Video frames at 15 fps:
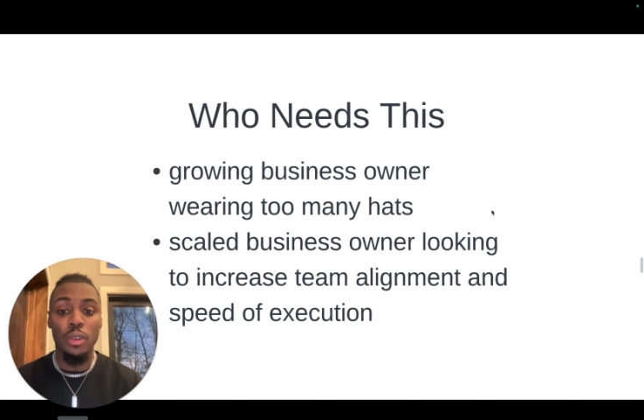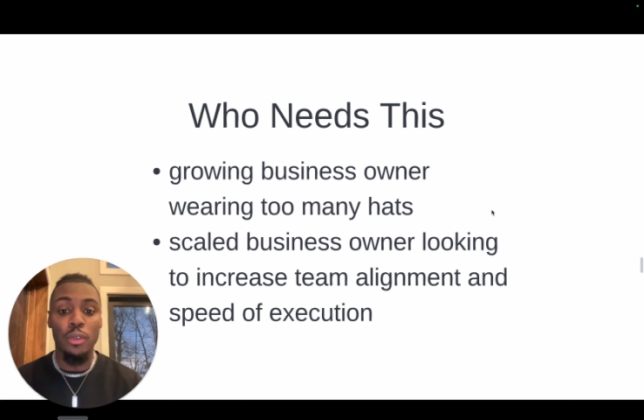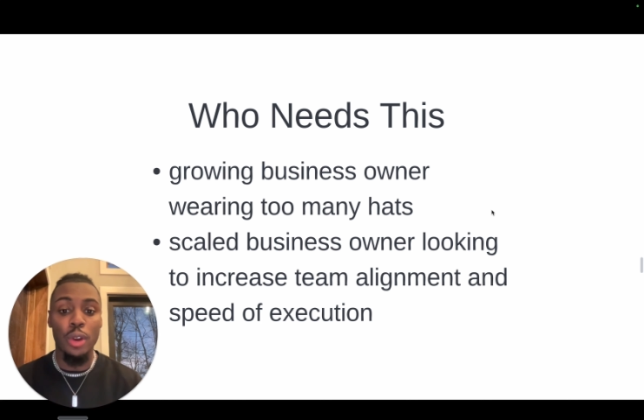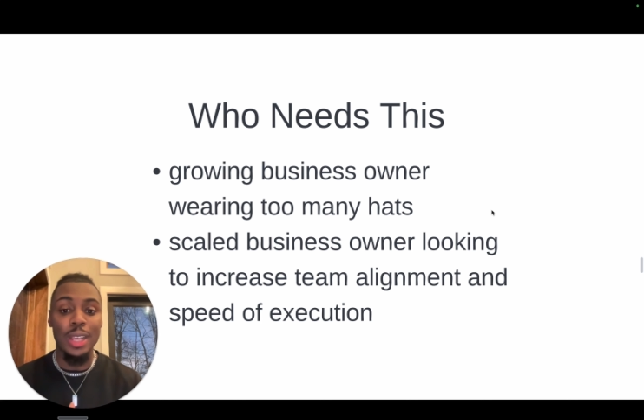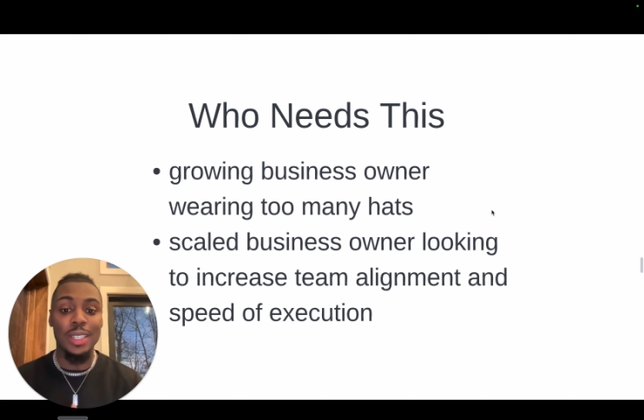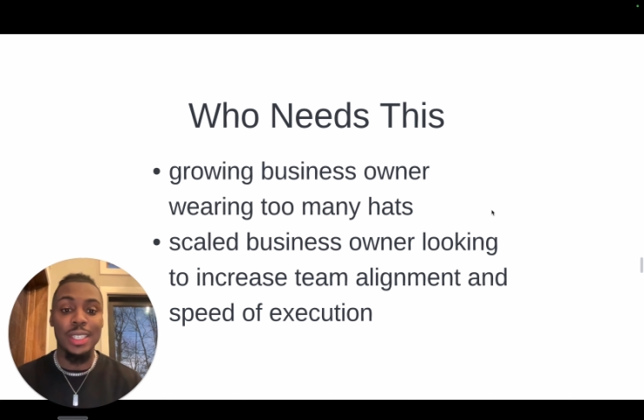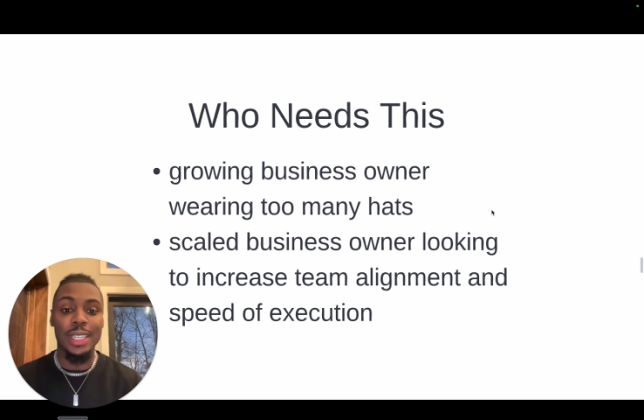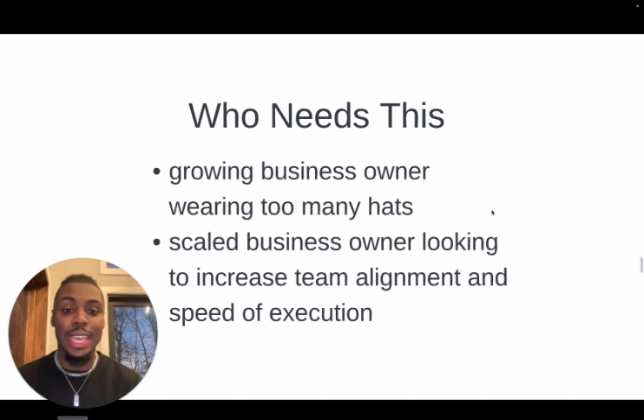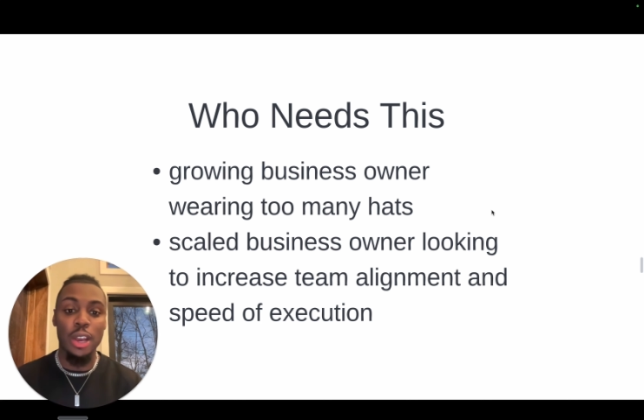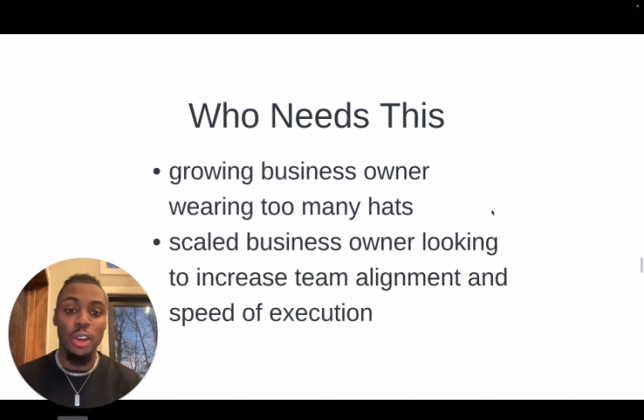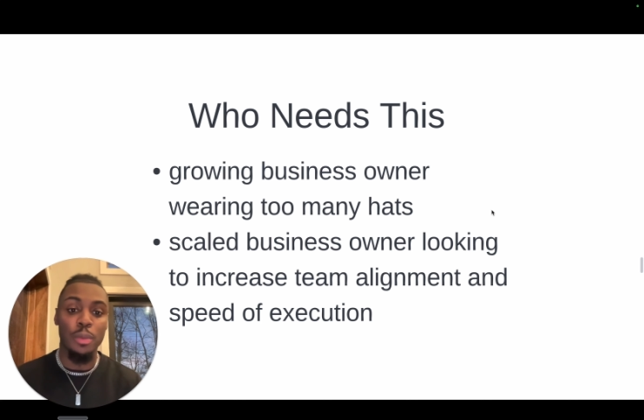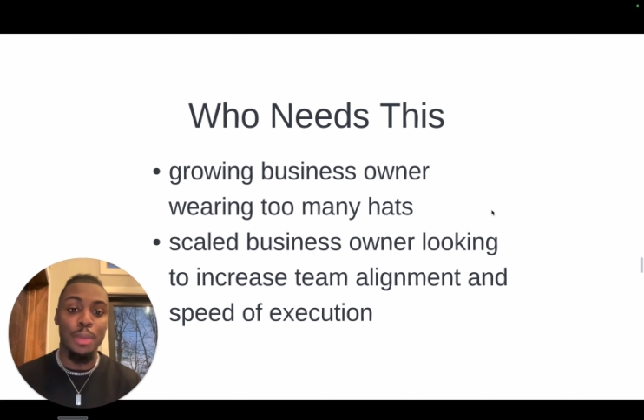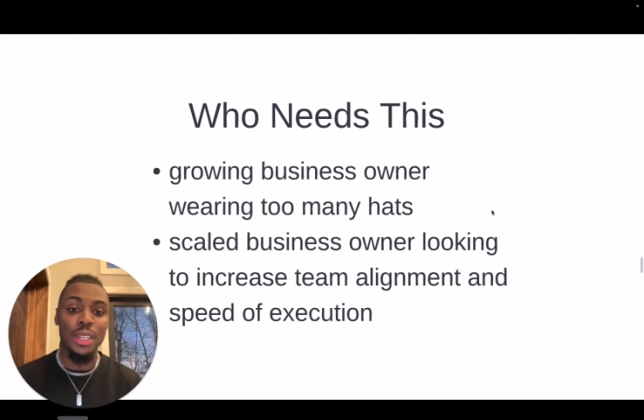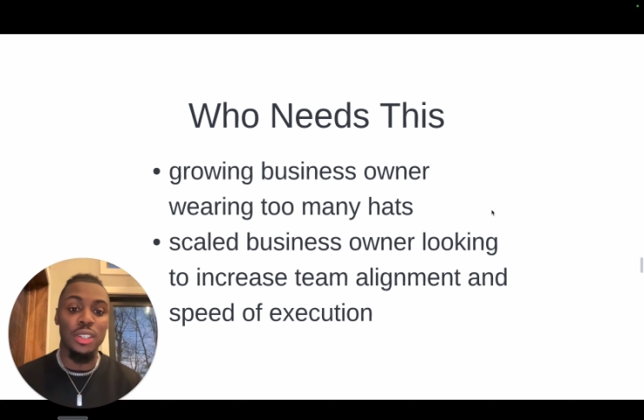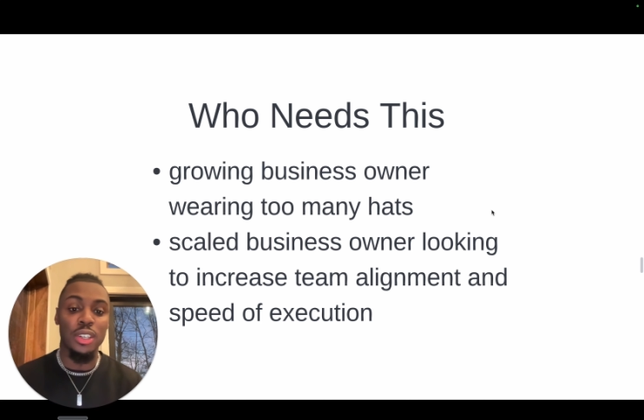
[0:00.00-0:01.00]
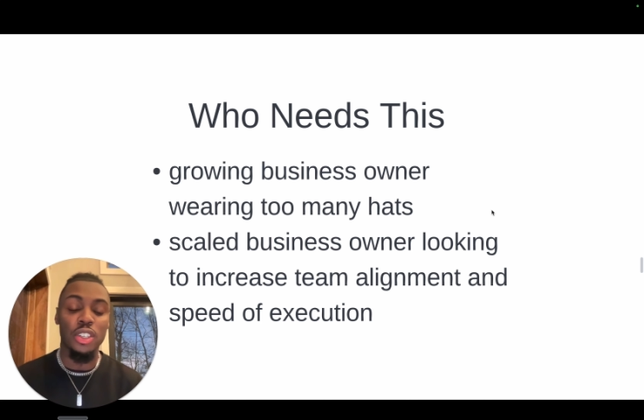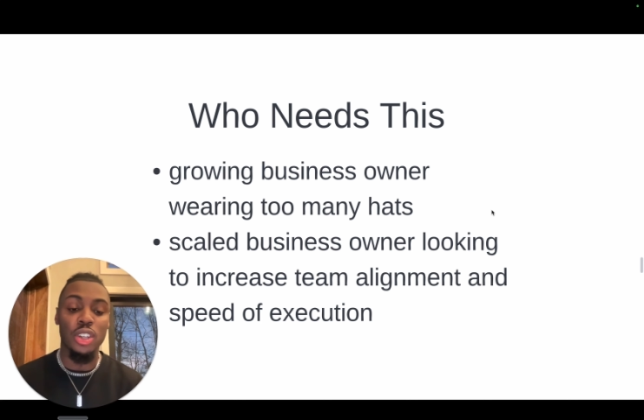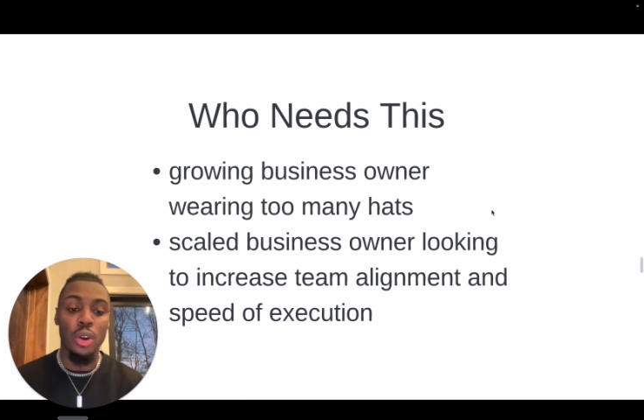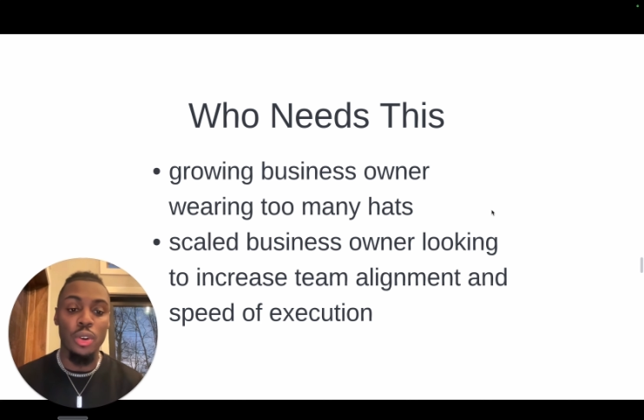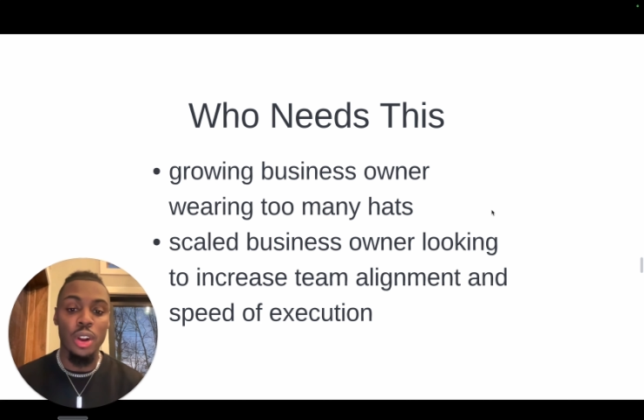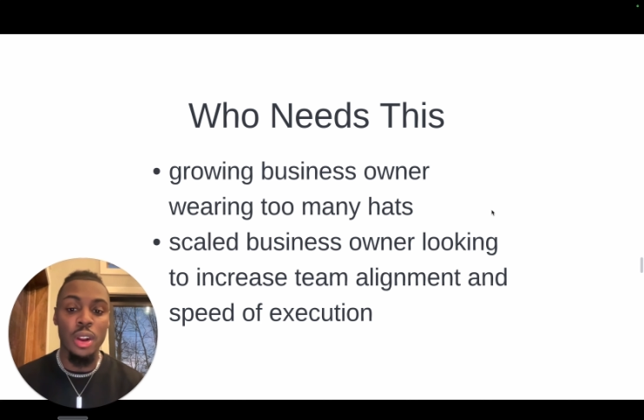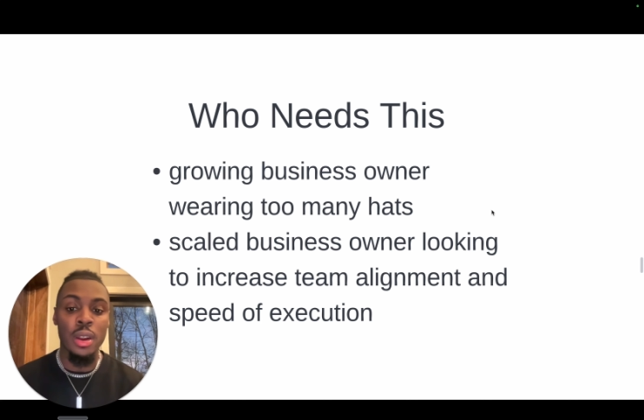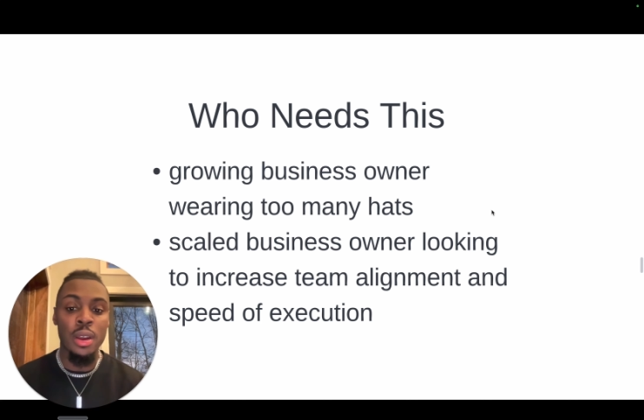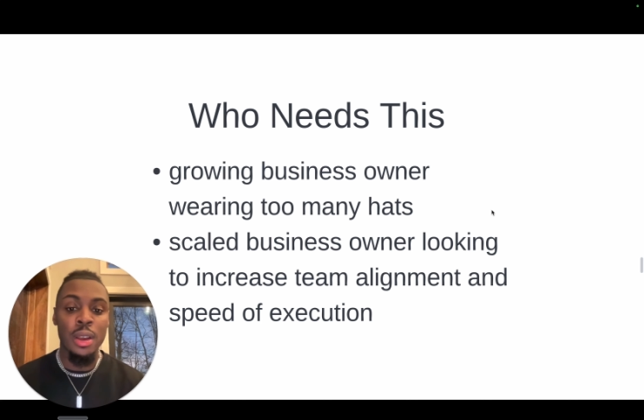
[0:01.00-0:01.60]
a scaled business owner